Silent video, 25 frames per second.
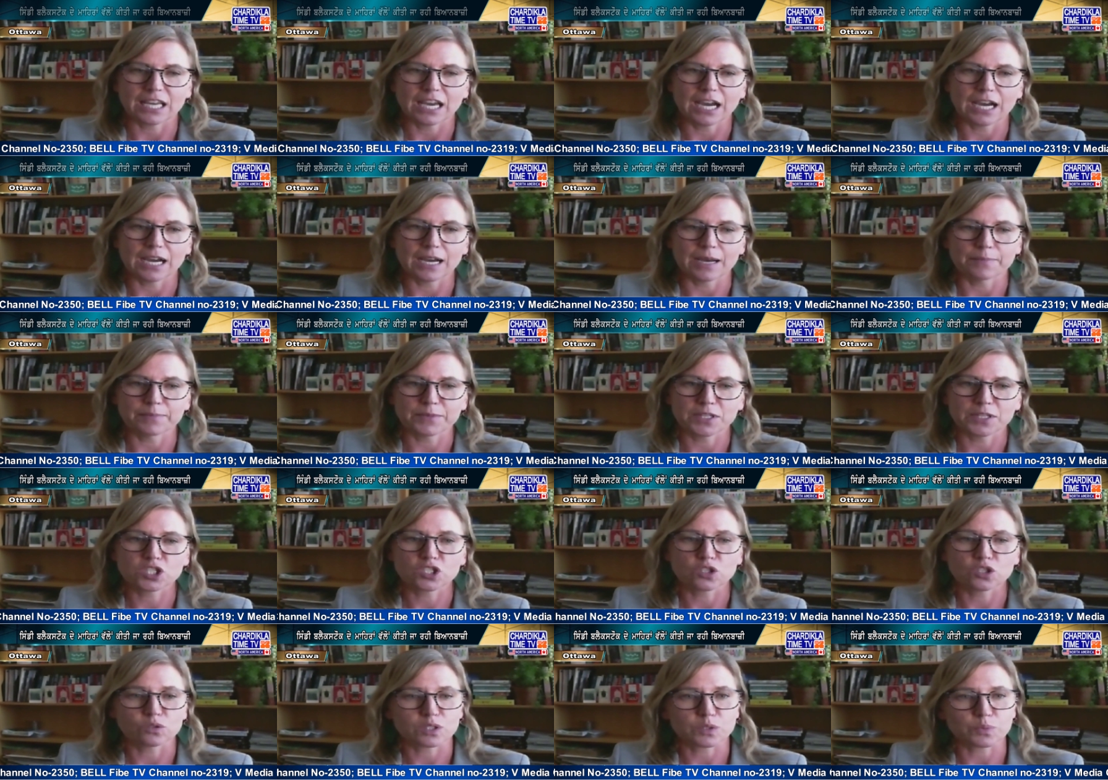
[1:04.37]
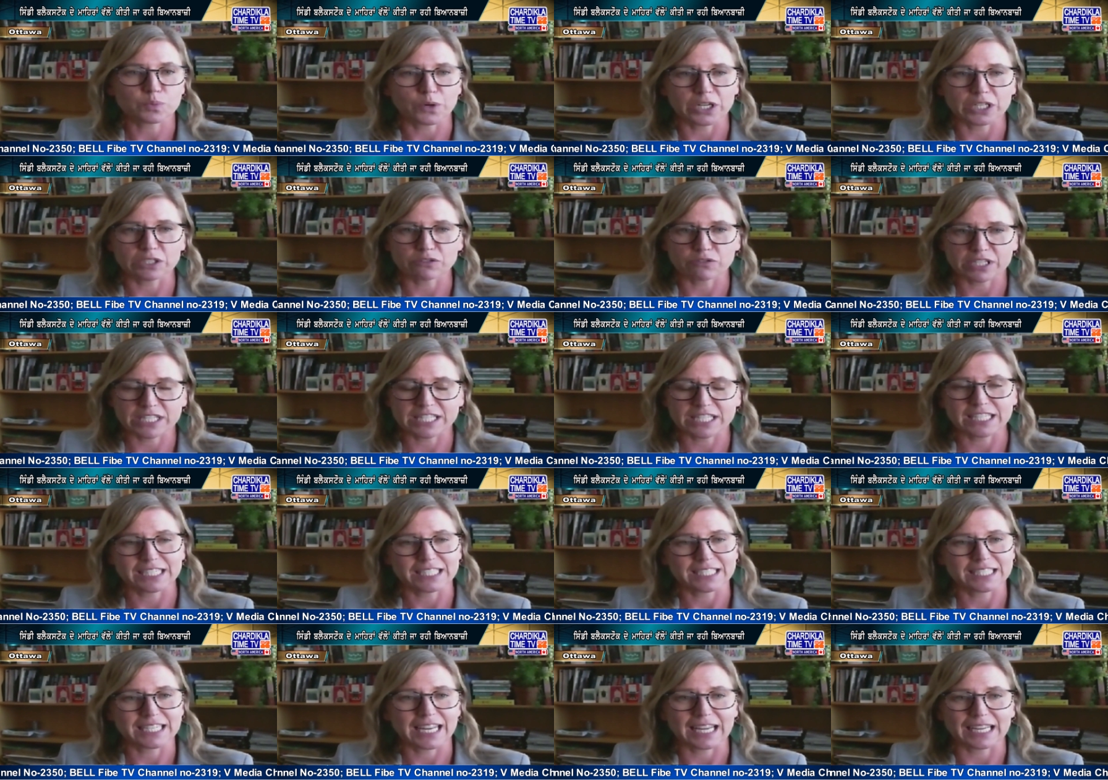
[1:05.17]
Um, the students were
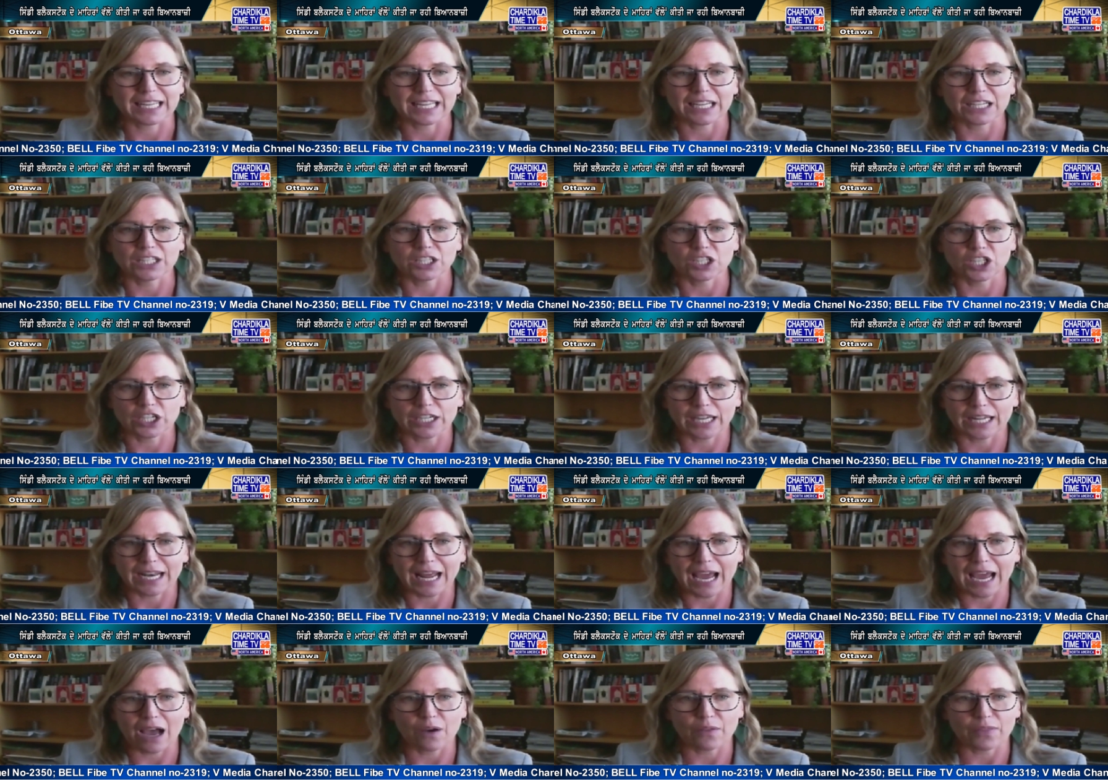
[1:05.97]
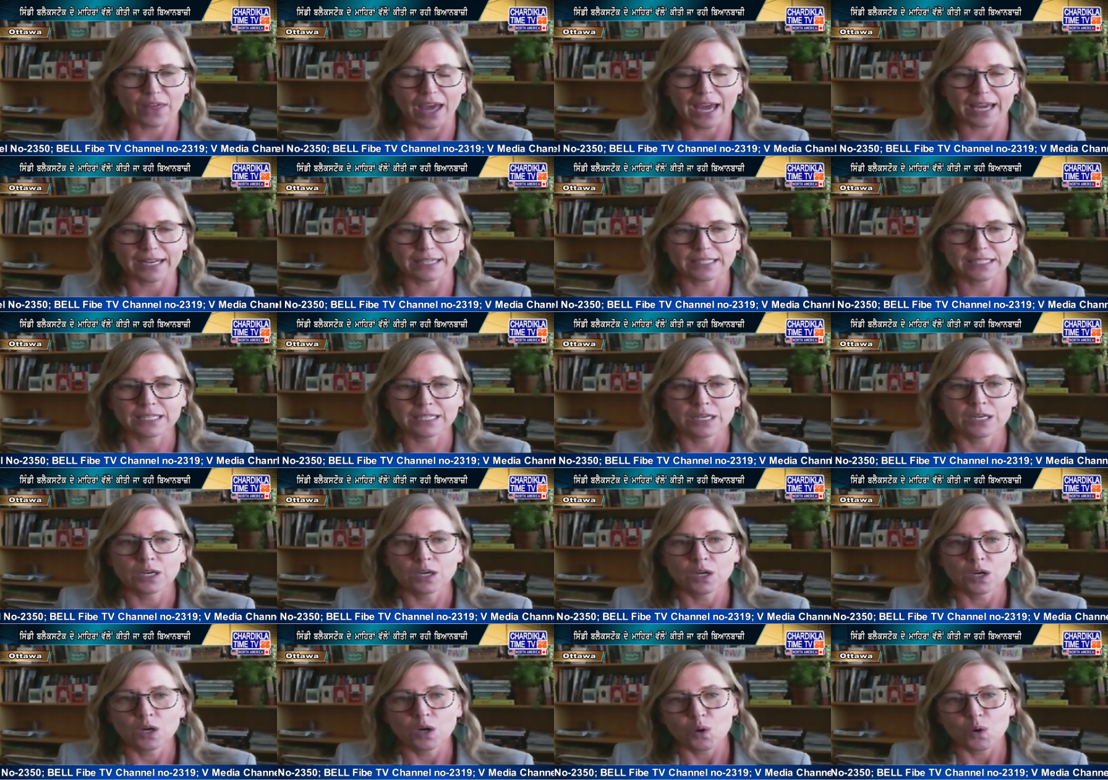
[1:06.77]
interested in taking a look at how that
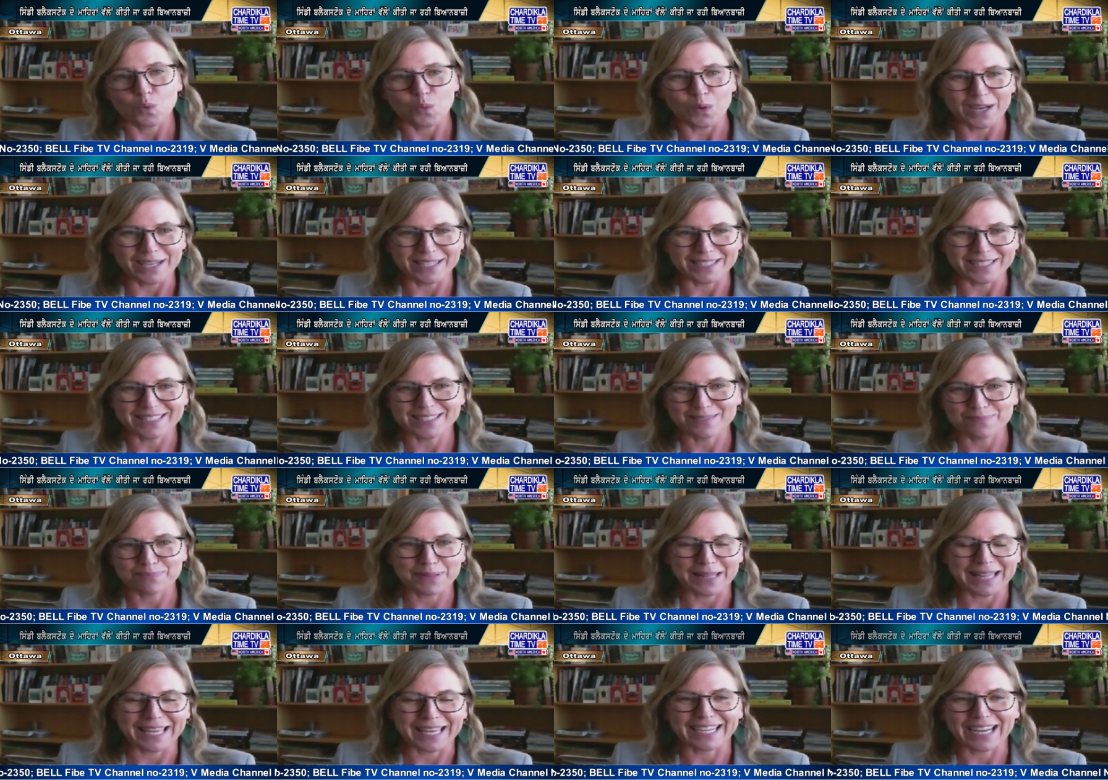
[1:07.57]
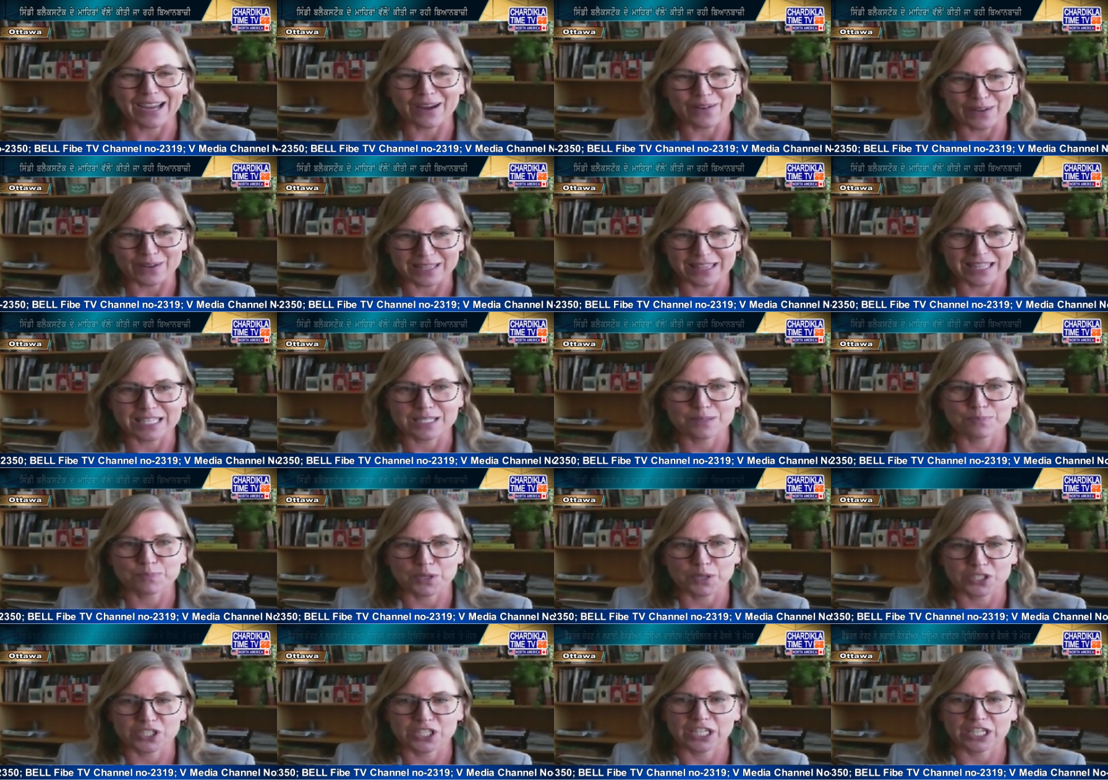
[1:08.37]
was playing out in this
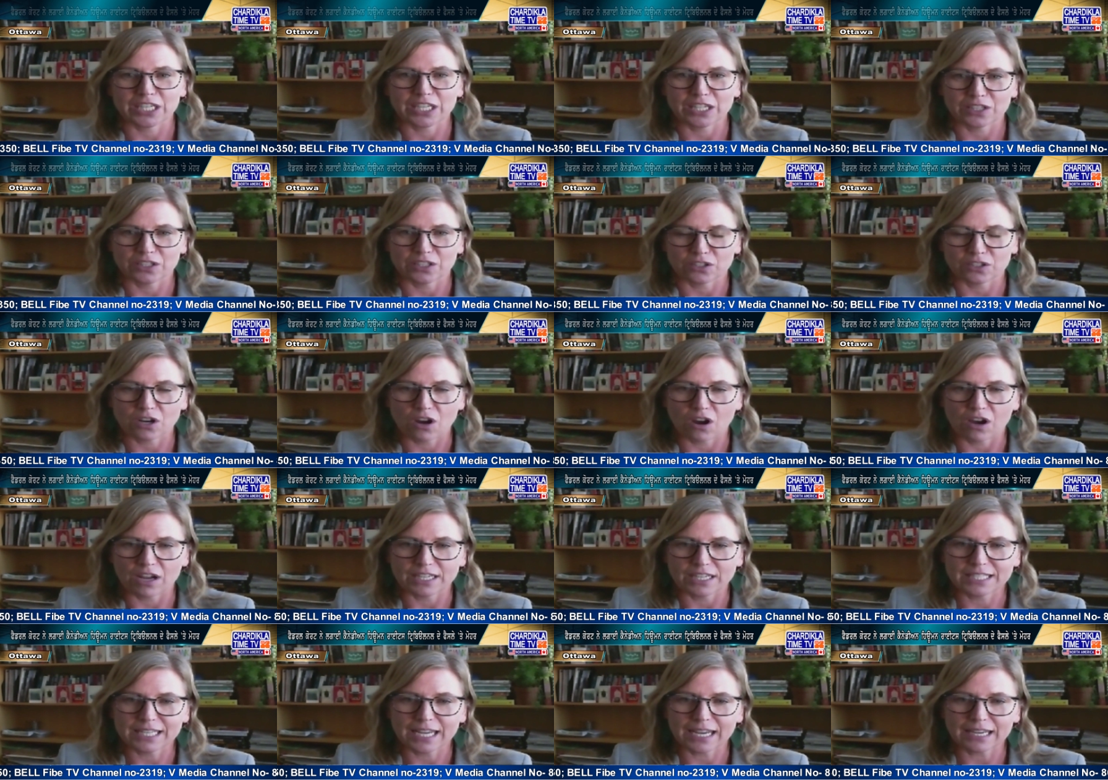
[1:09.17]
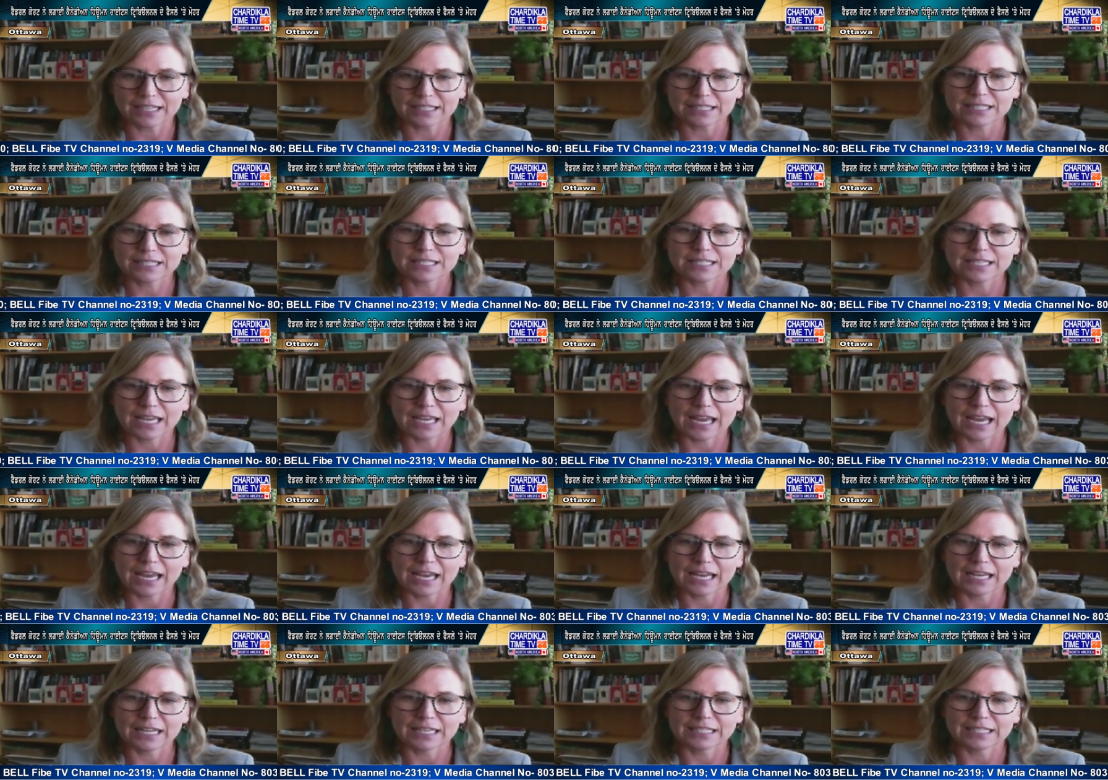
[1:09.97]
particular context.
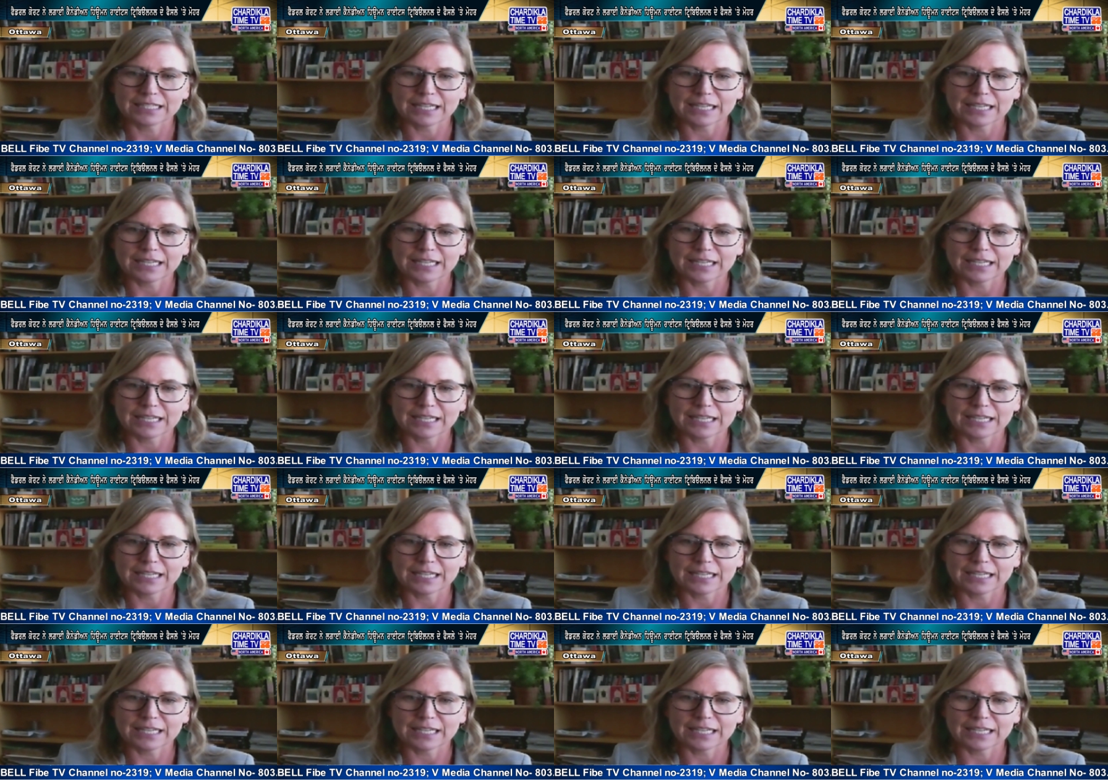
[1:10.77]
And